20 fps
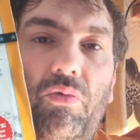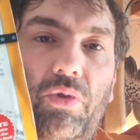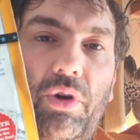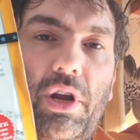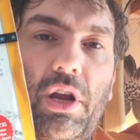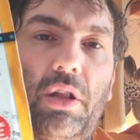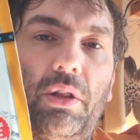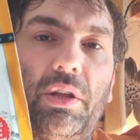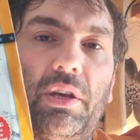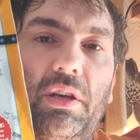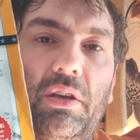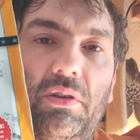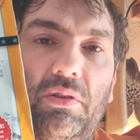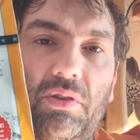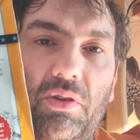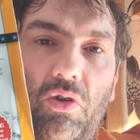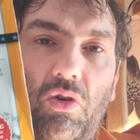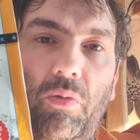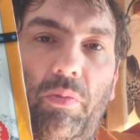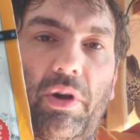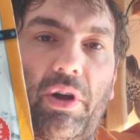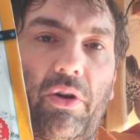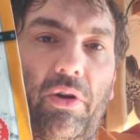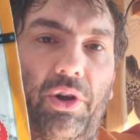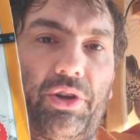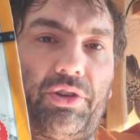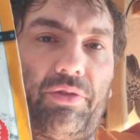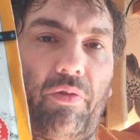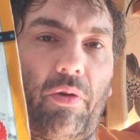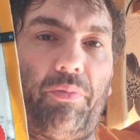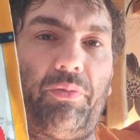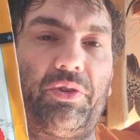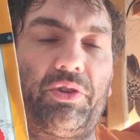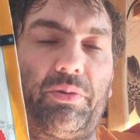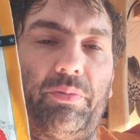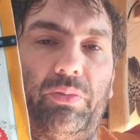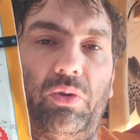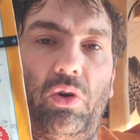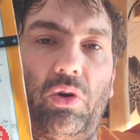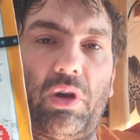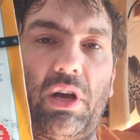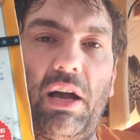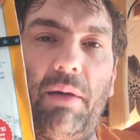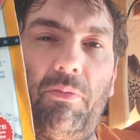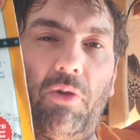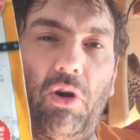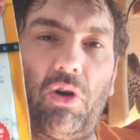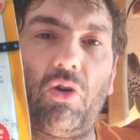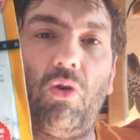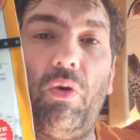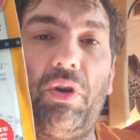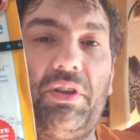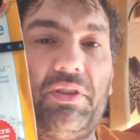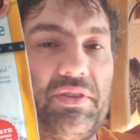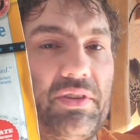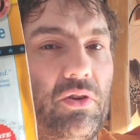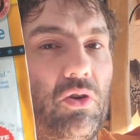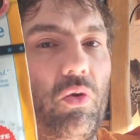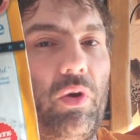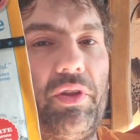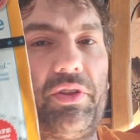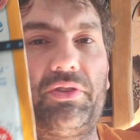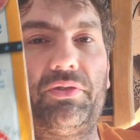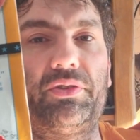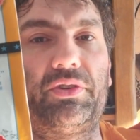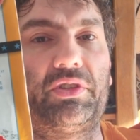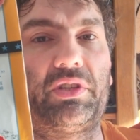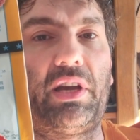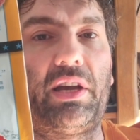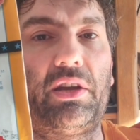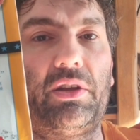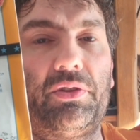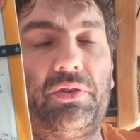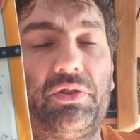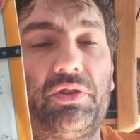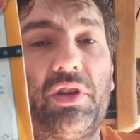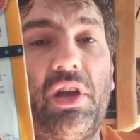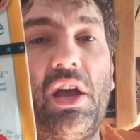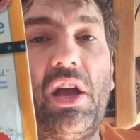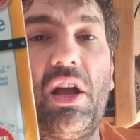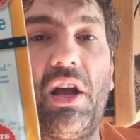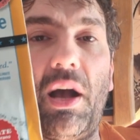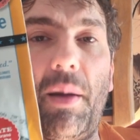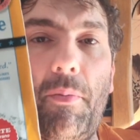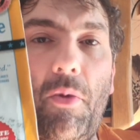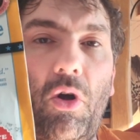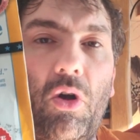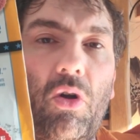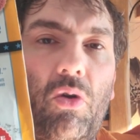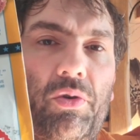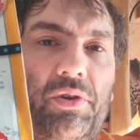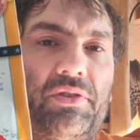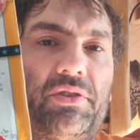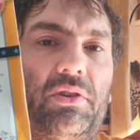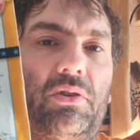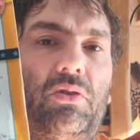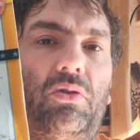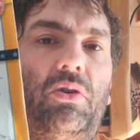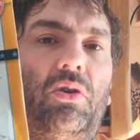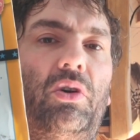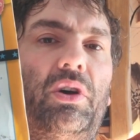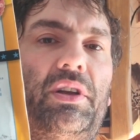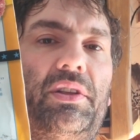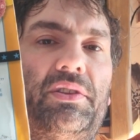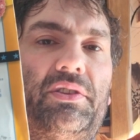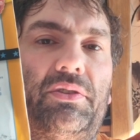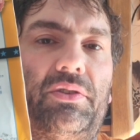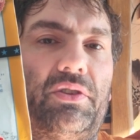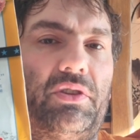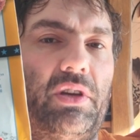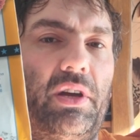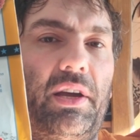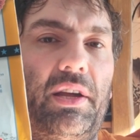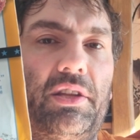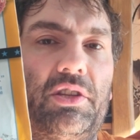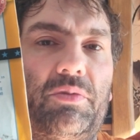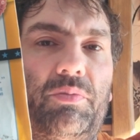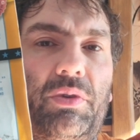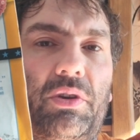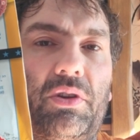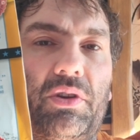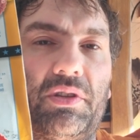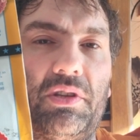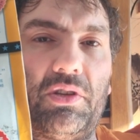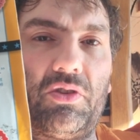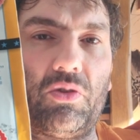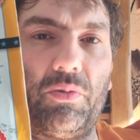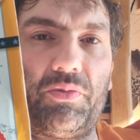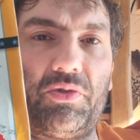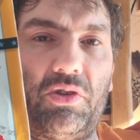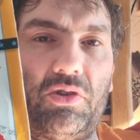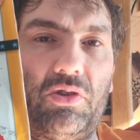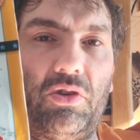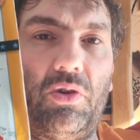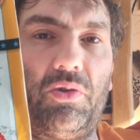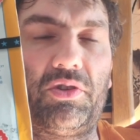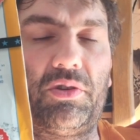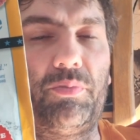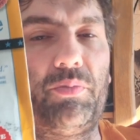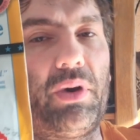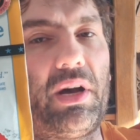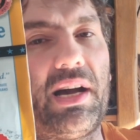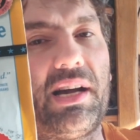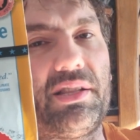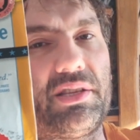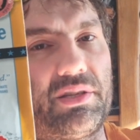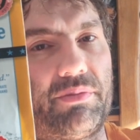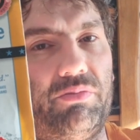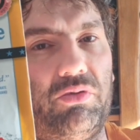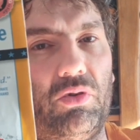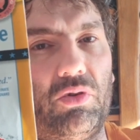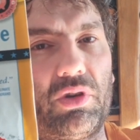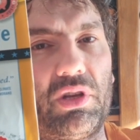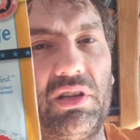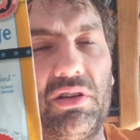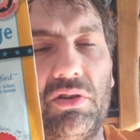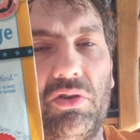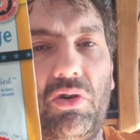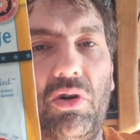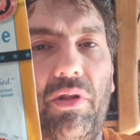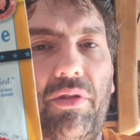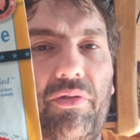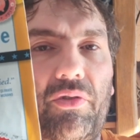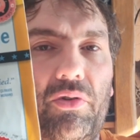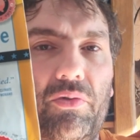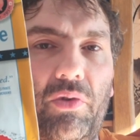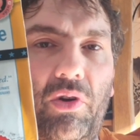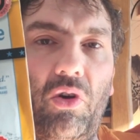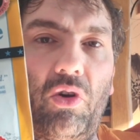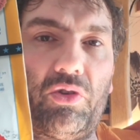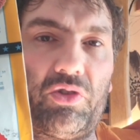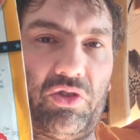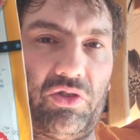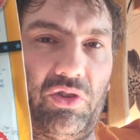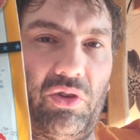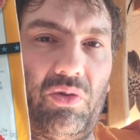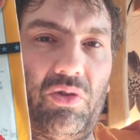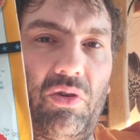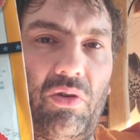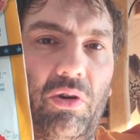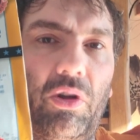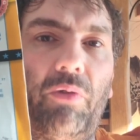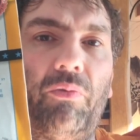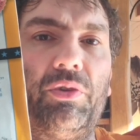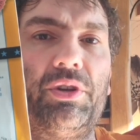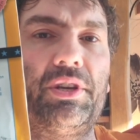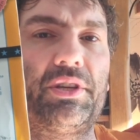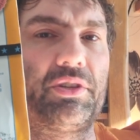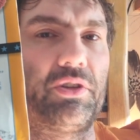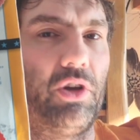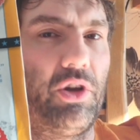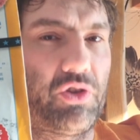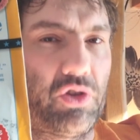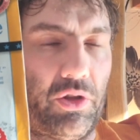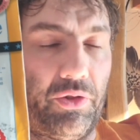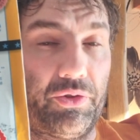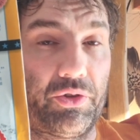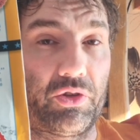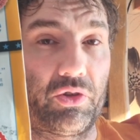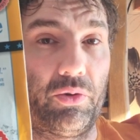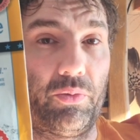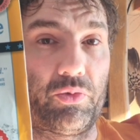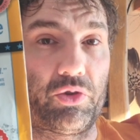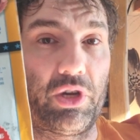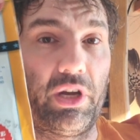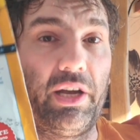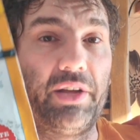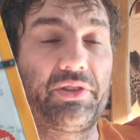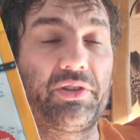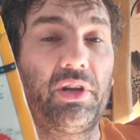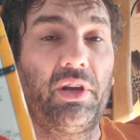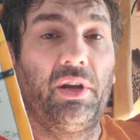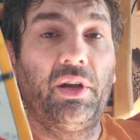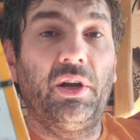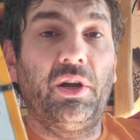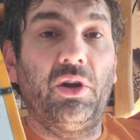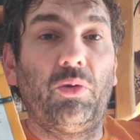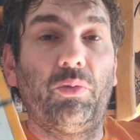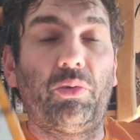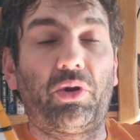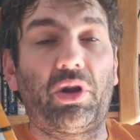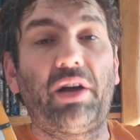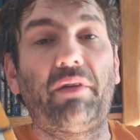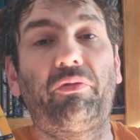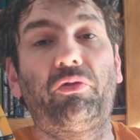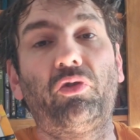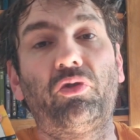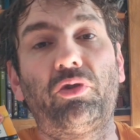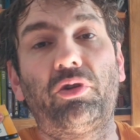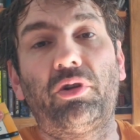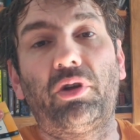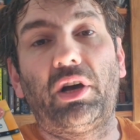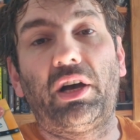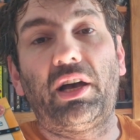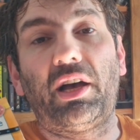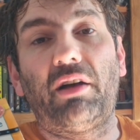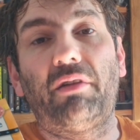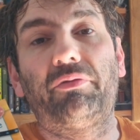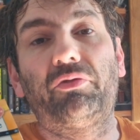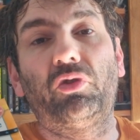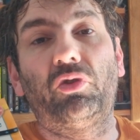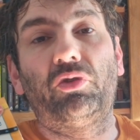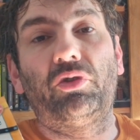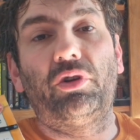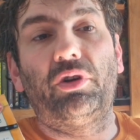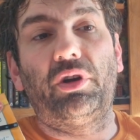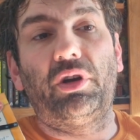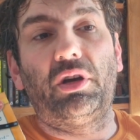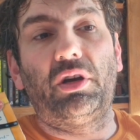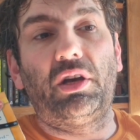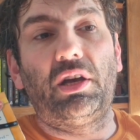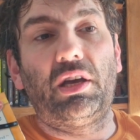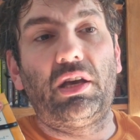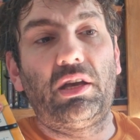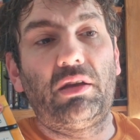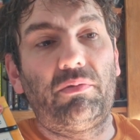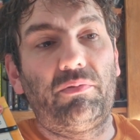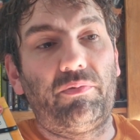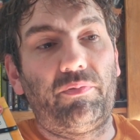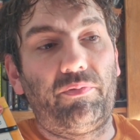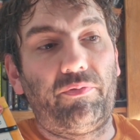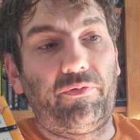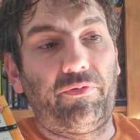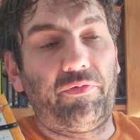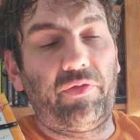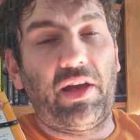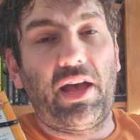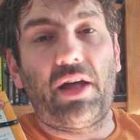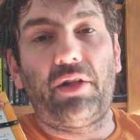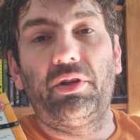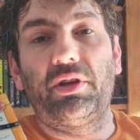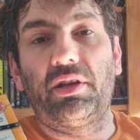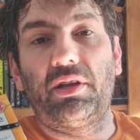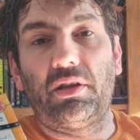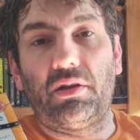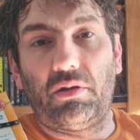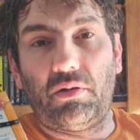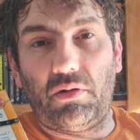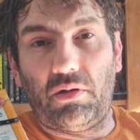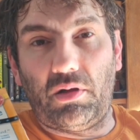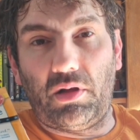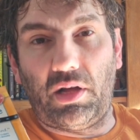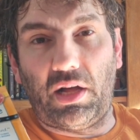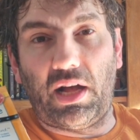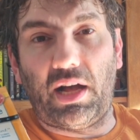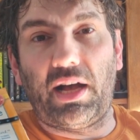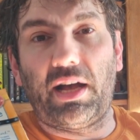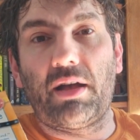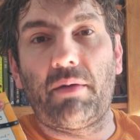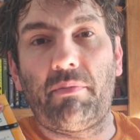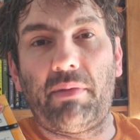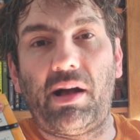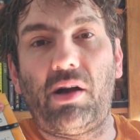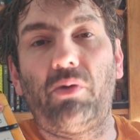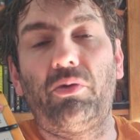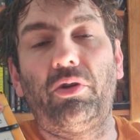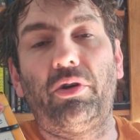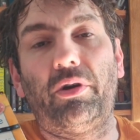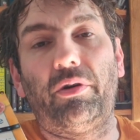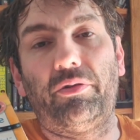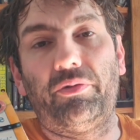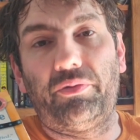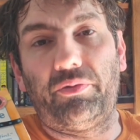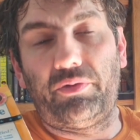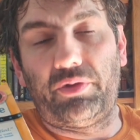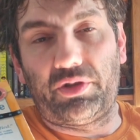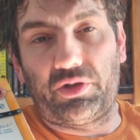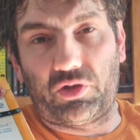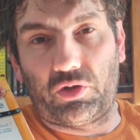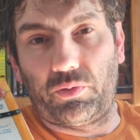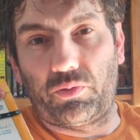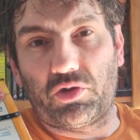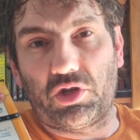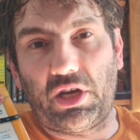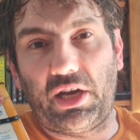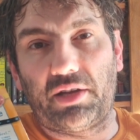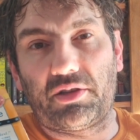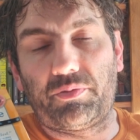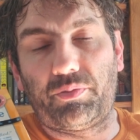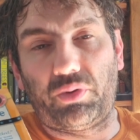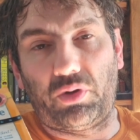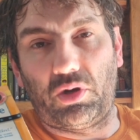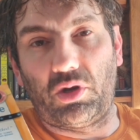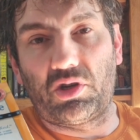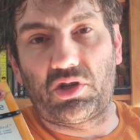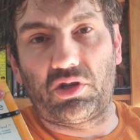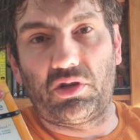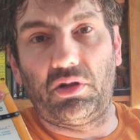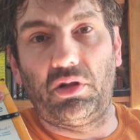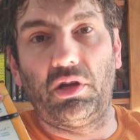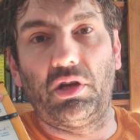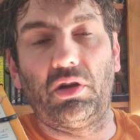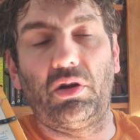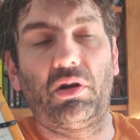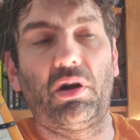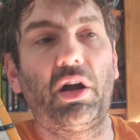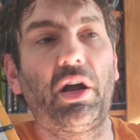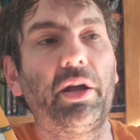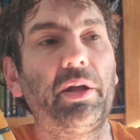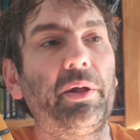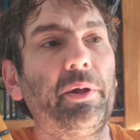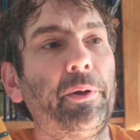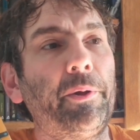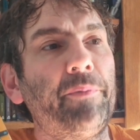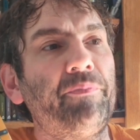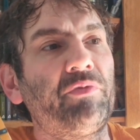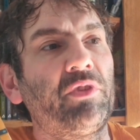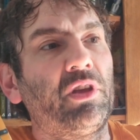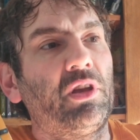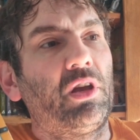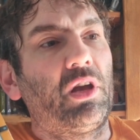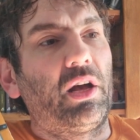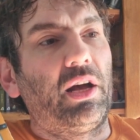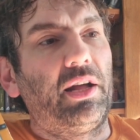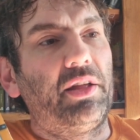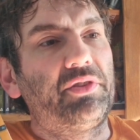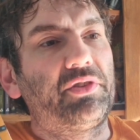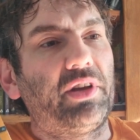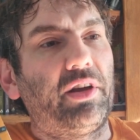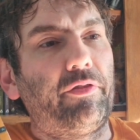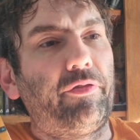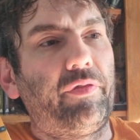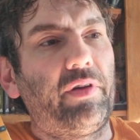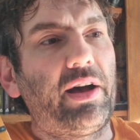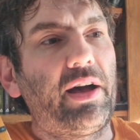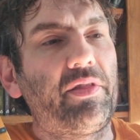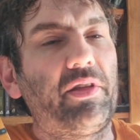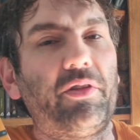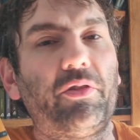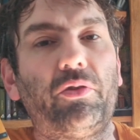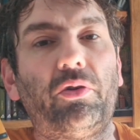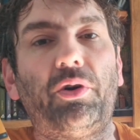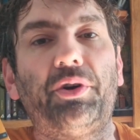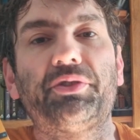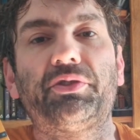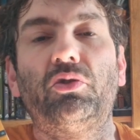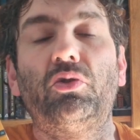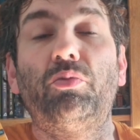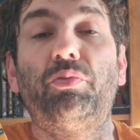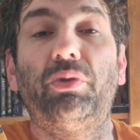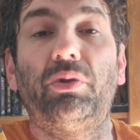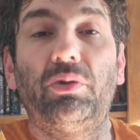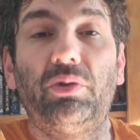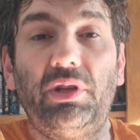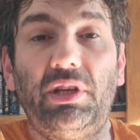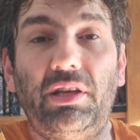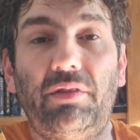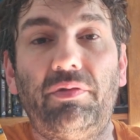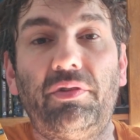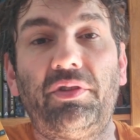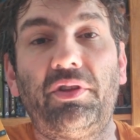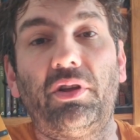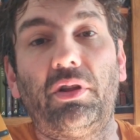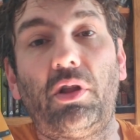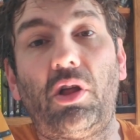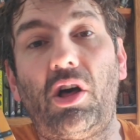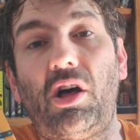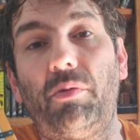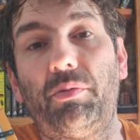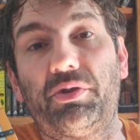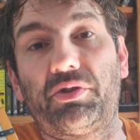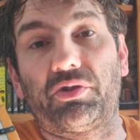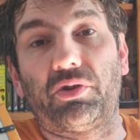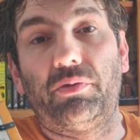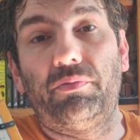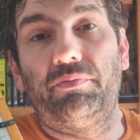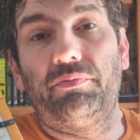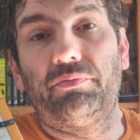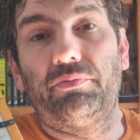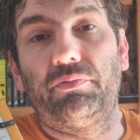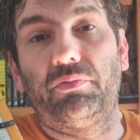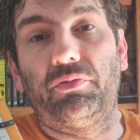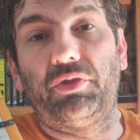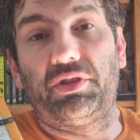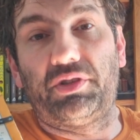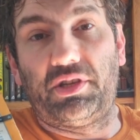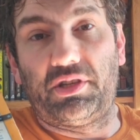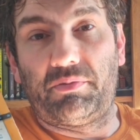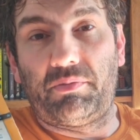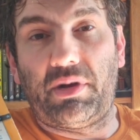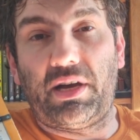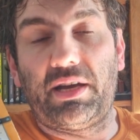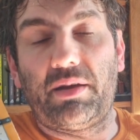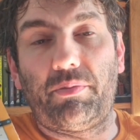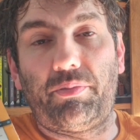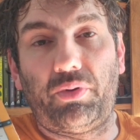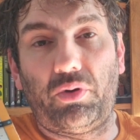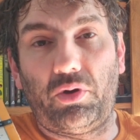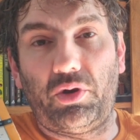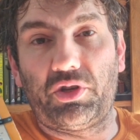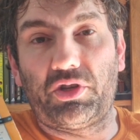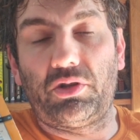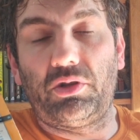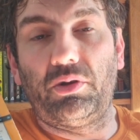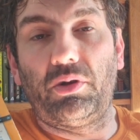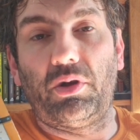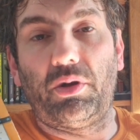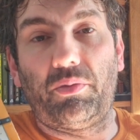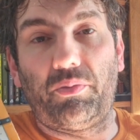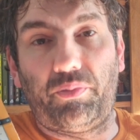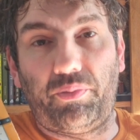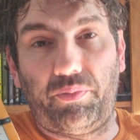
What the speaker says: really come across from this book, I'm not going to go into the science. I'm not going to go into the science because it's up to you to buy this book and go through or do your own research on the subject. But I have done a fairly high amount on this subject personally, all right? And I find that those who believe in the alarmism, this is my personal